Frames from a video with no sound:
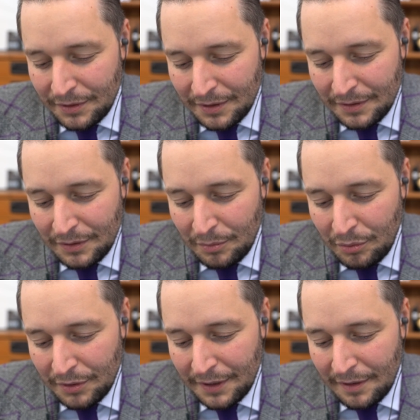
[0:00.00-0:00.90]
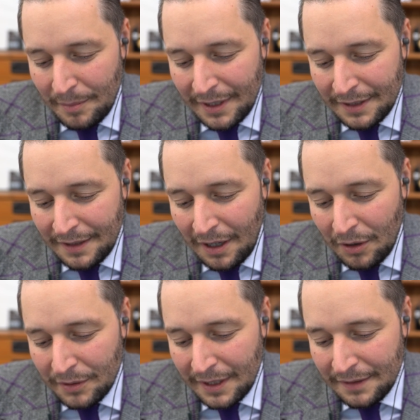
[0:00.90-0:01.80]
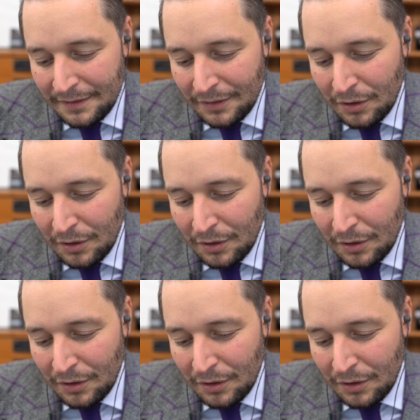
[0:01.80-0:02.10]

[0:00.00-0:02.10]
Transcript: you're putting the money down and